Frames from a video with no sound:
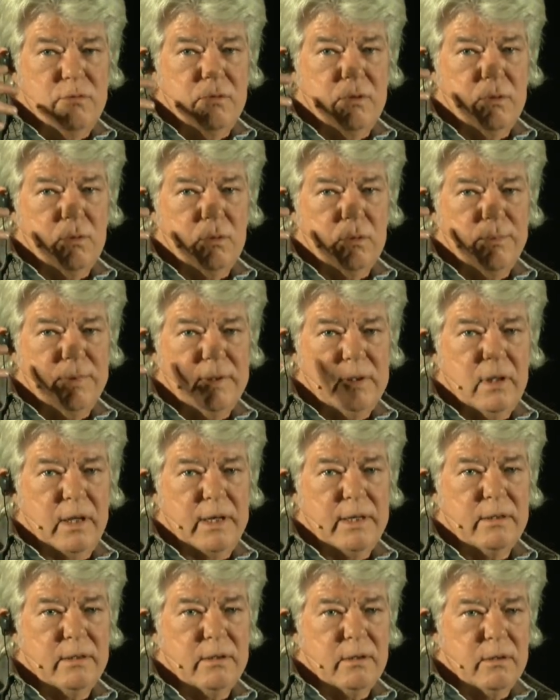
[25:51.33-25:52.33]
it'll be
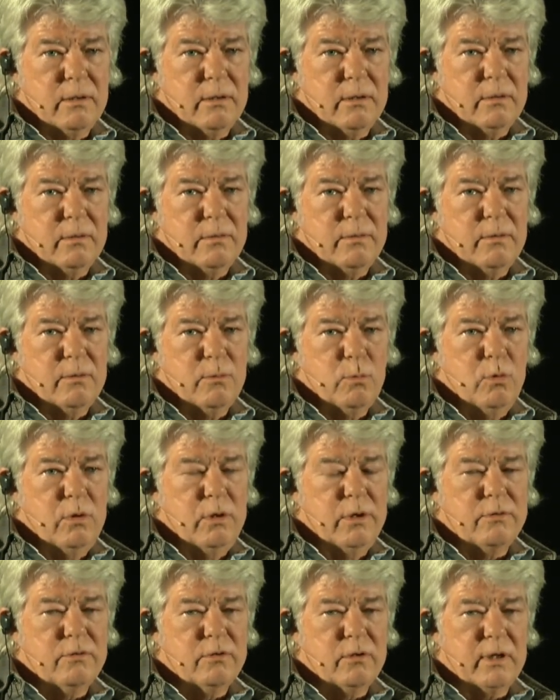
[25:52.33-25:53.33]
like the
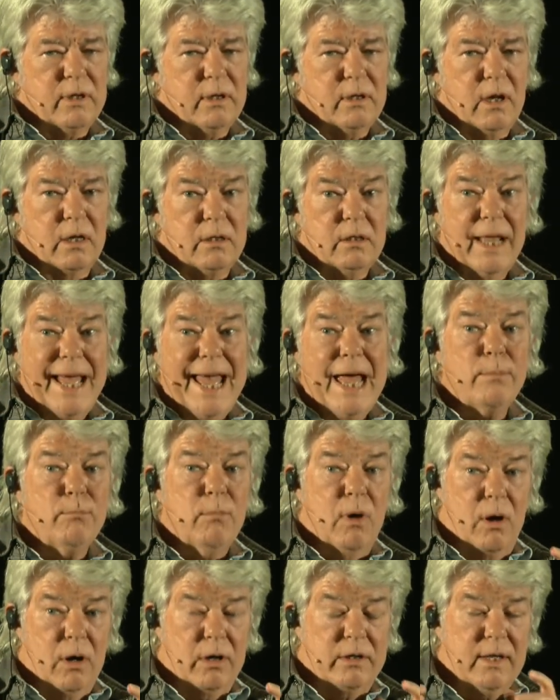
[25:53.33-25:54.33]
woods, like a
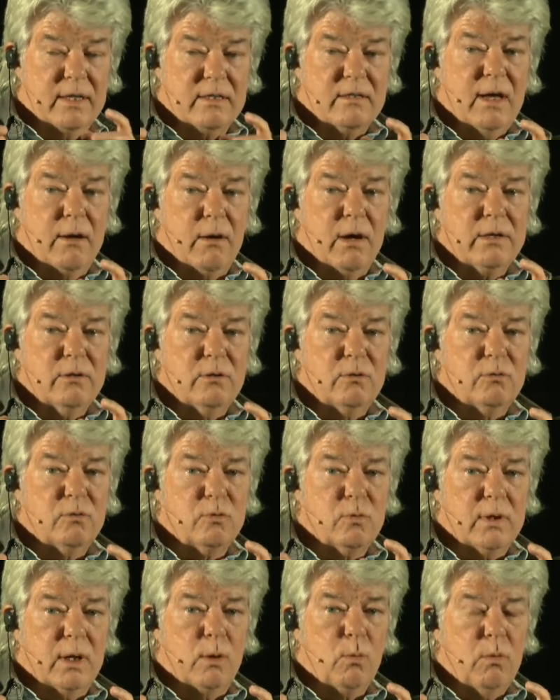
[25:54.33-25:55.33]
landmark. That's how I
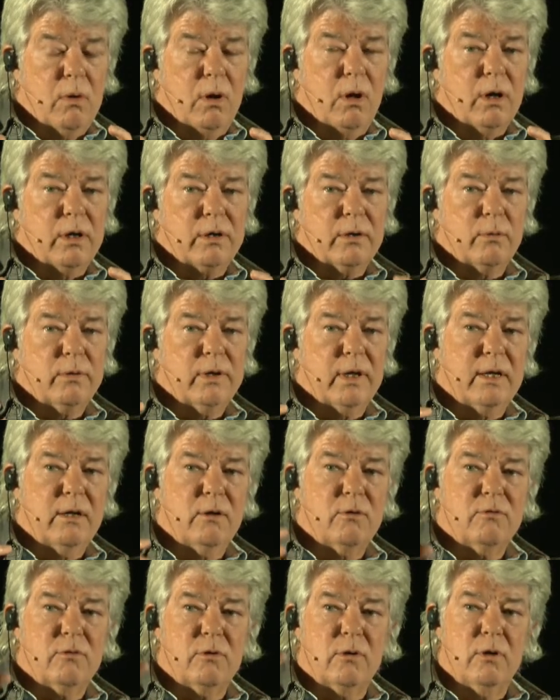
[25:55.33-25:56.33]
use when I walk. Okay,
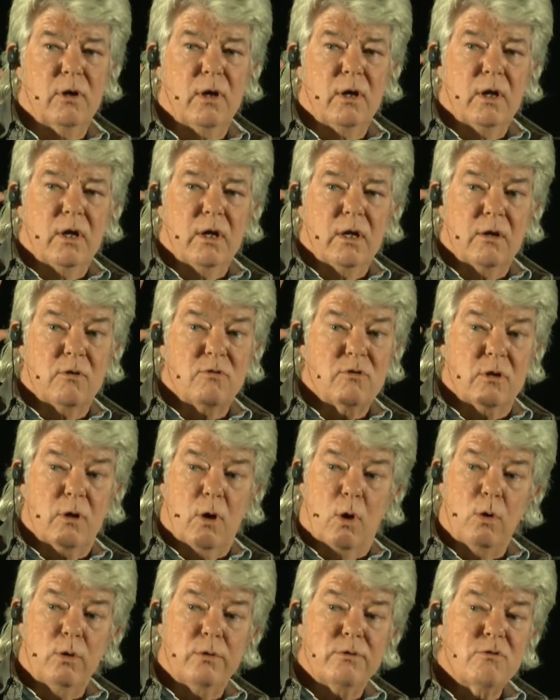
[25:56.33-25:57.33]
here's an
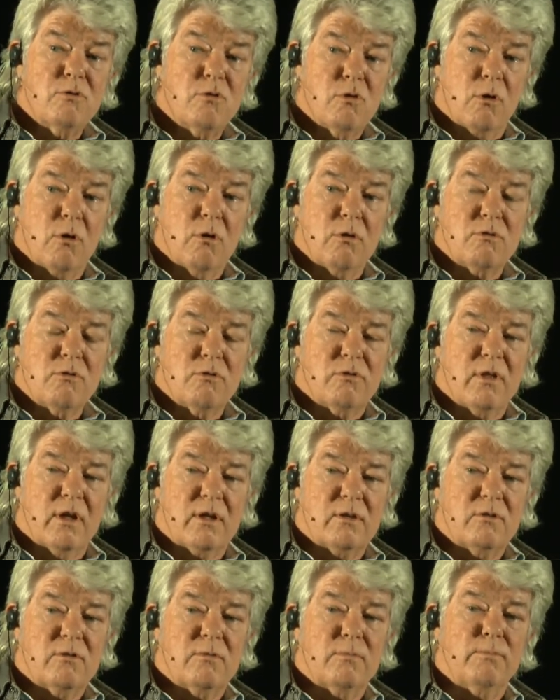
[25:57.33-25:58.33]
old church
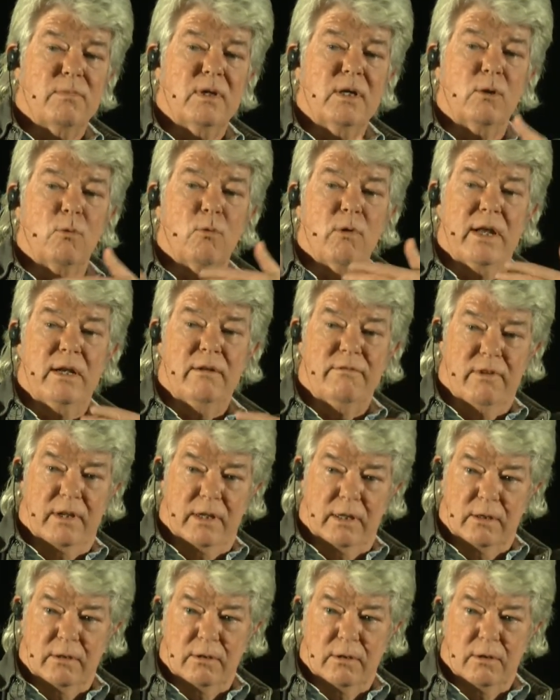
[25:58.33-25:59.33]
that's being
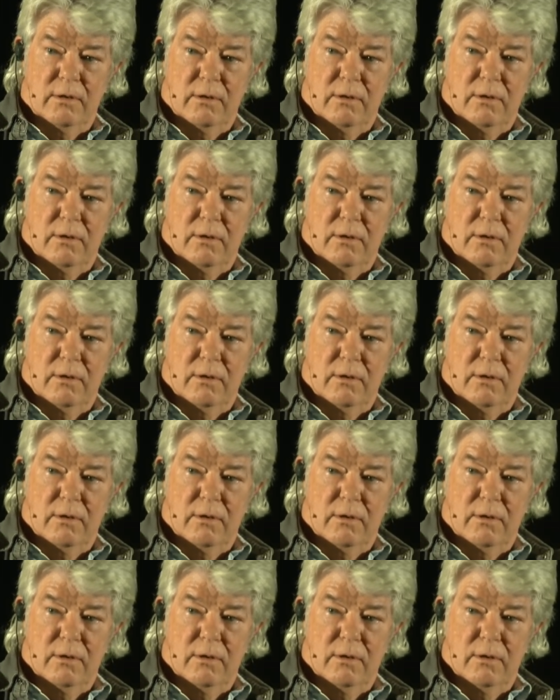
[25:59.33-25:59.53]
renovated.